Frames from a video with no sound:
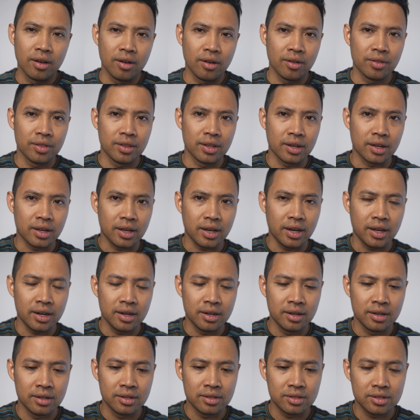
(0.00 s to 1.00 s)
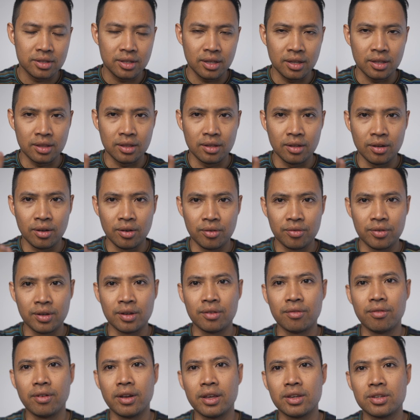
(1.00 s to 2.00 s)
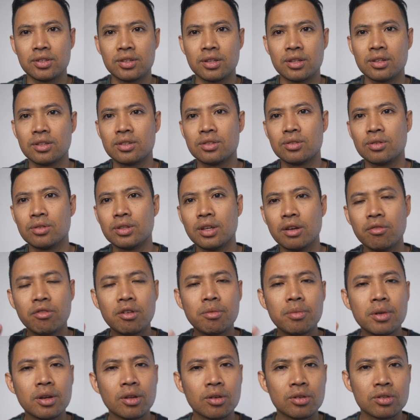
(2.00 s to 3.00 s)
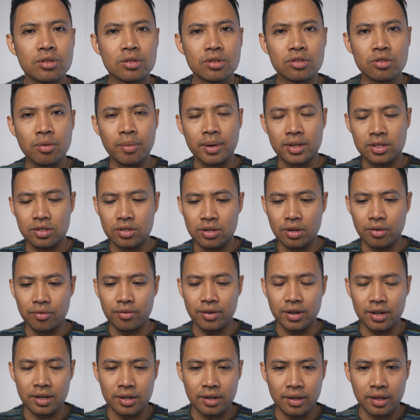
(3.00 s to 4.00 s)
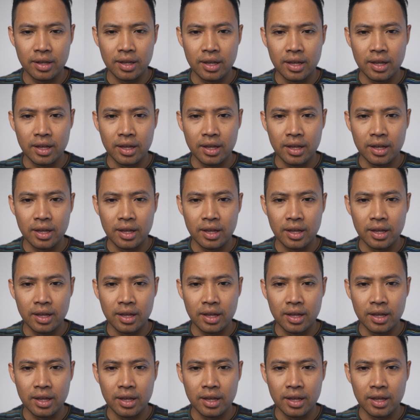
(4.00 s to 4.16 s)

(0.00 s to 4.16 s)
on the current state of inflation. So there will be not so much different.